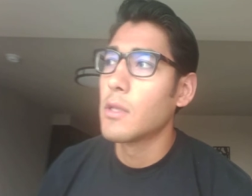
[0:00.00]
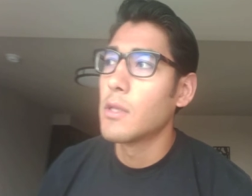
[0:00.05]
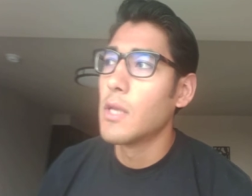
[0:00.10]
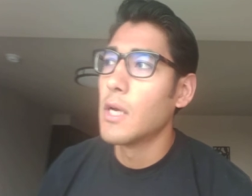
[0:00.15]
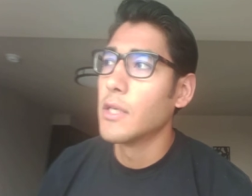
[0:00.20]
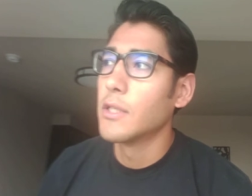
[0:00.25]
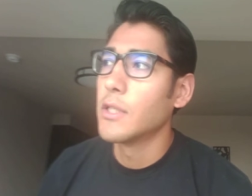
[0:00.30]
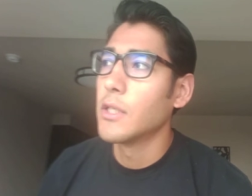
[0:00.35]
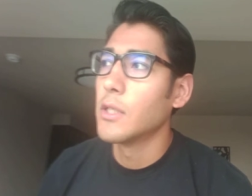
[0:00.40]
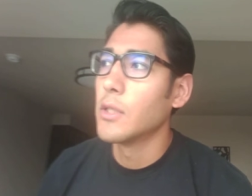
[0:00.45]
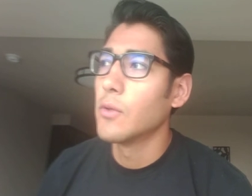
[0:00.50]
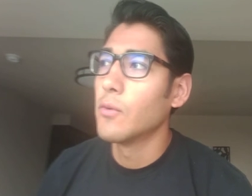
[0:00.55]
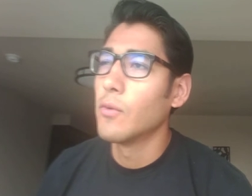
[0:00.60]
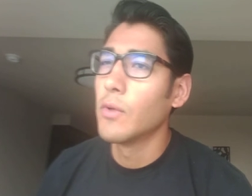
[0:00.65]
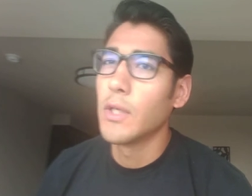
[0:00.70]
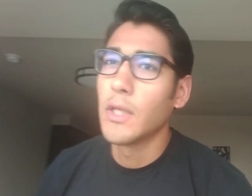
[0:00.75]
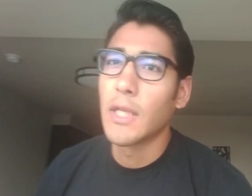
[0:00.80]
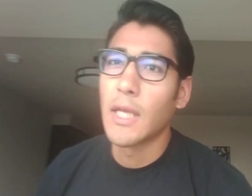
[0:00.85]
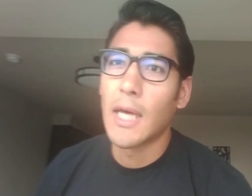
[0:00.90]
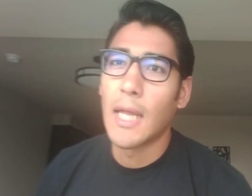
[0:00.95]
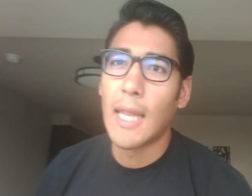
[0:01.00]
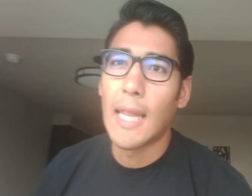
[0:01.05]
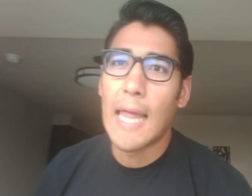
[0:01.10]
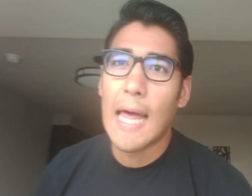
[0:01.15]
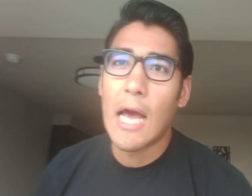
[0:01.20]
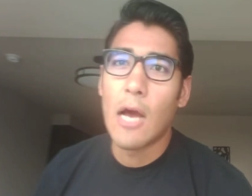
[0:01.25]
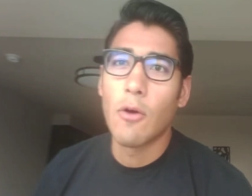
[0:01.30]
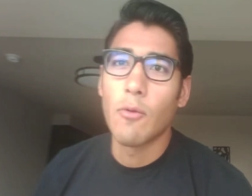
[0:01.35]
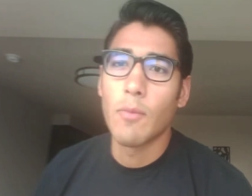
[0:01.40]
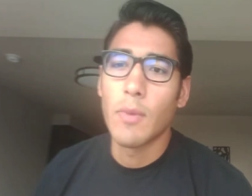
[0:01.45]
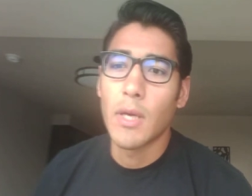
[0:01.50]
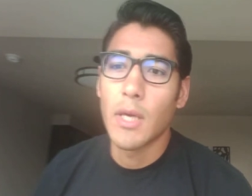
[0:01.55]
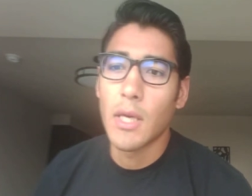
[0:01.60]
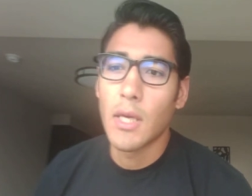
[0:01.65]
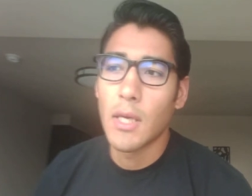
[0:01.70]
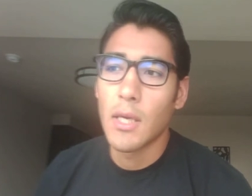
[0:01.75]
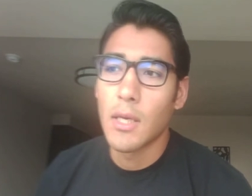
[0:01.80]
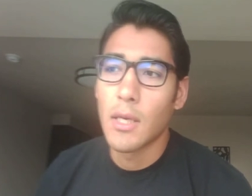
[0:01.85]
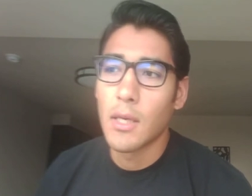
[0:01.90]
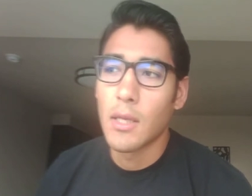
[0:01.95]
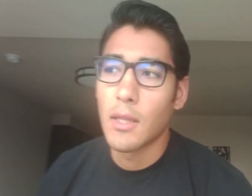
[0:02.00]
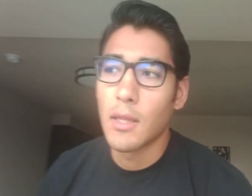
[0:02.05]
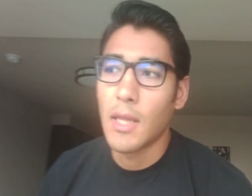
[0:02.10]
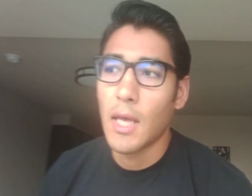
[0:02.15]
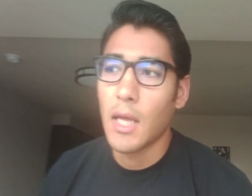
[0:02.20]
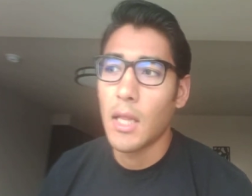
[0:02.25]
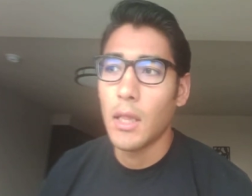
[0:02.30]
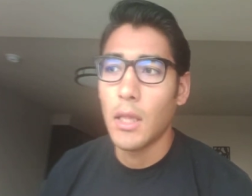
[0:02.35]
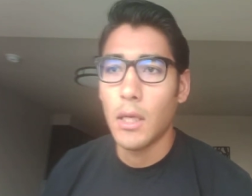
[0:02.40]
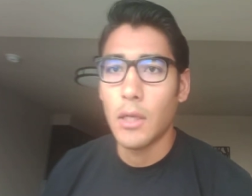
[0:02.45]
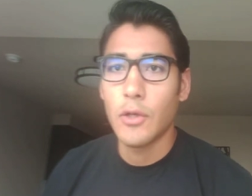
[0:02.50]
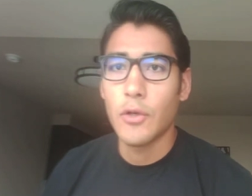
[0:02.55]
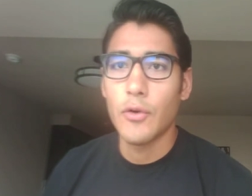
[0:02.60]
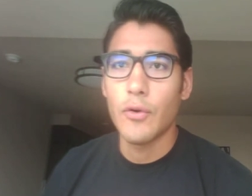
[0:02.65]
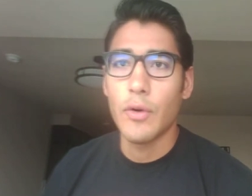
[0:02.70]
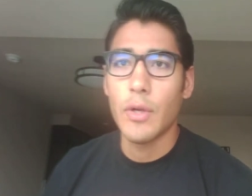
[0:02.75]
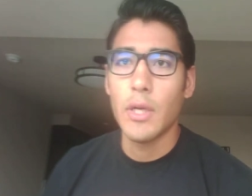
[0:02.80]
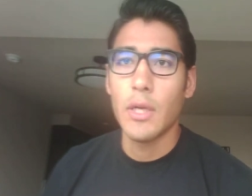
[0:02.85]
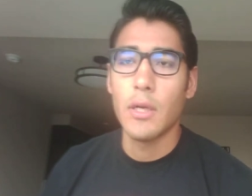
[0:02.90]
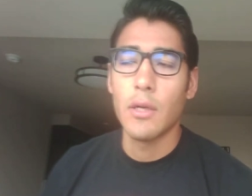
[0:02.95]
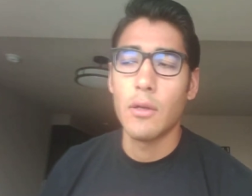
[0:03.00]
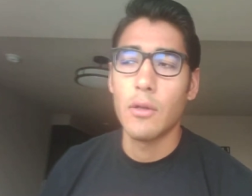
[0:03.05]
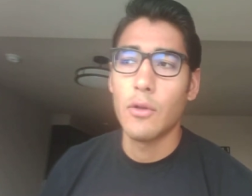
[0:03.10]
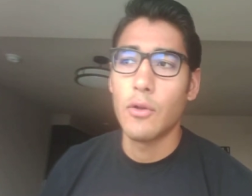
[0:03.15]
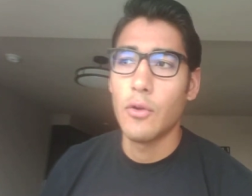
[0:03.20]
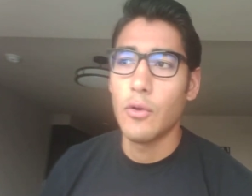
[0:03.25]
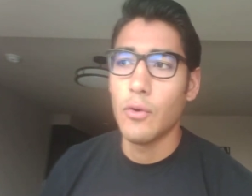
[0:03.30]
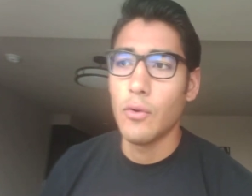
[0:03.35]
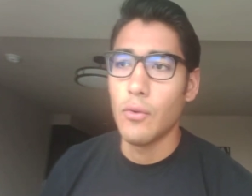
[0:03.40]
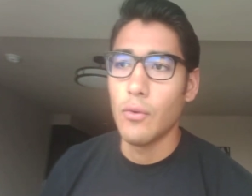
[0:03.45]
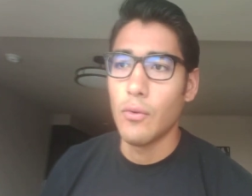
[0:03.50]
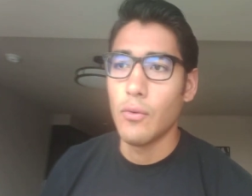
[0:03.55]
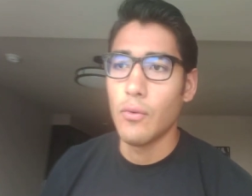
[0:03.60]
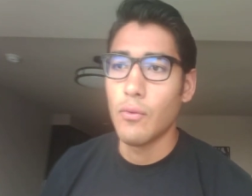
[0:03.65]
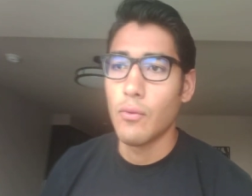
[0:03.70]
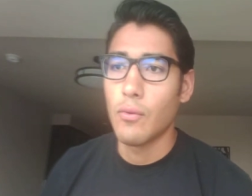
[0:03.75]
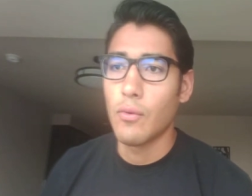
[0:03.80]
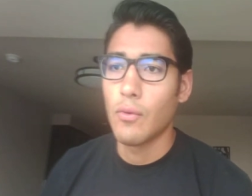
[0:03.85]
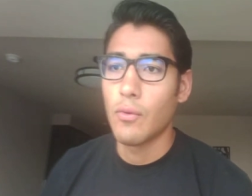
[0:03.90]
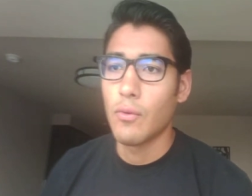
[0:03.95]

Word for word: doesn't really allow me that luxury to